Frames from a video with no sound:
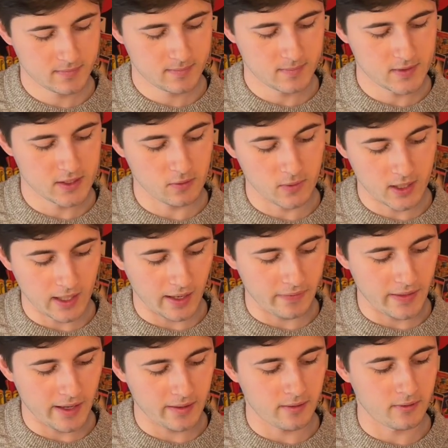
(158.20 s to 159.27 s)
So we can add
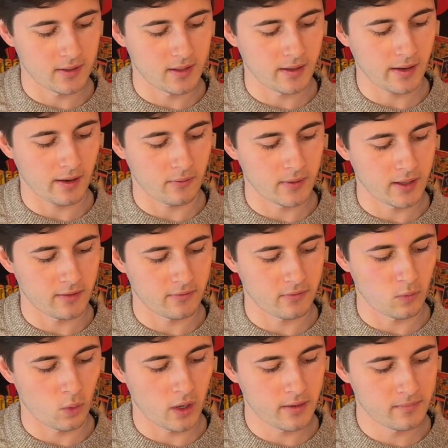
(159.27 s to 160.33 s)
that note in now. We have
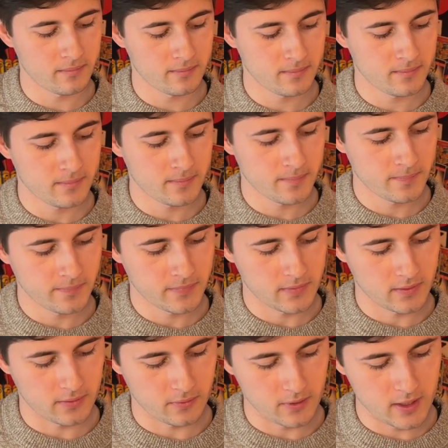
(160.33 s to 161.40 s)
1,
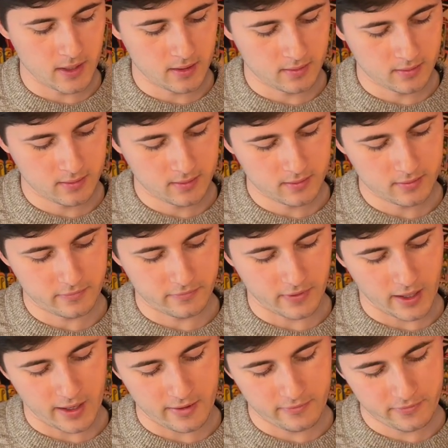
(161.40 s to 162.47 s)
3,
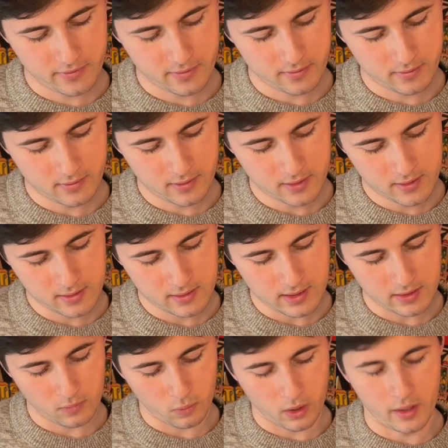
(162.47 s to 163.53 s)
5,
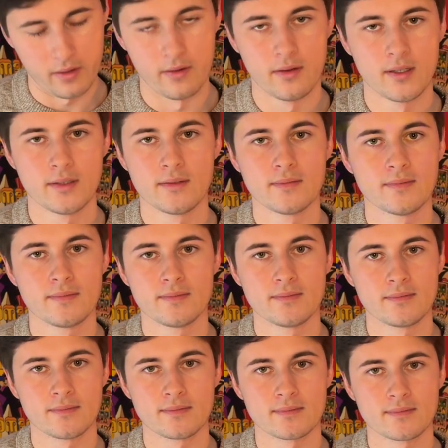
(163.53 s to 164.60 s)
and 1.
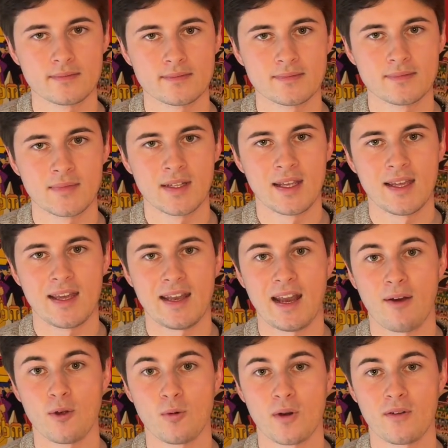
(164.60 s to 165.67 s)
And
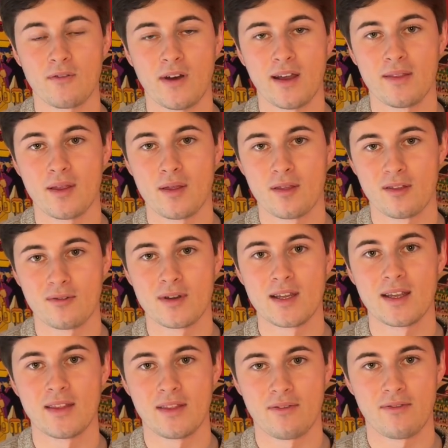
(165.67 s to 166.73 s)
now we want to find the 3
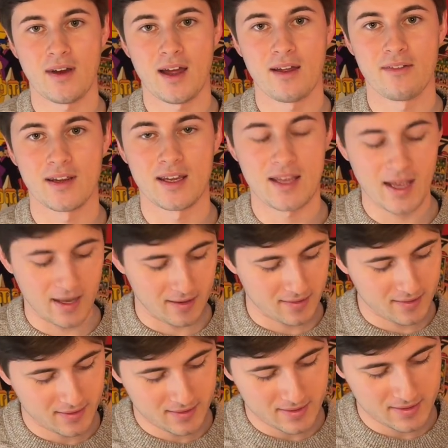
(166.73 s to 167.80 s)
and the 5 again
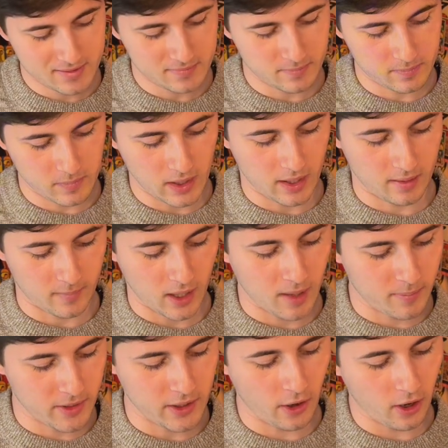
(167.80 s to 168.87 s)

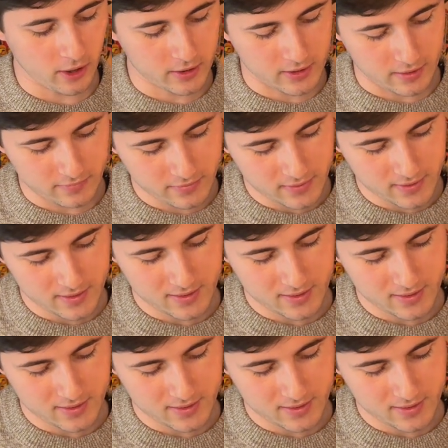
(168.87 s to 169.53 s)
up the octave.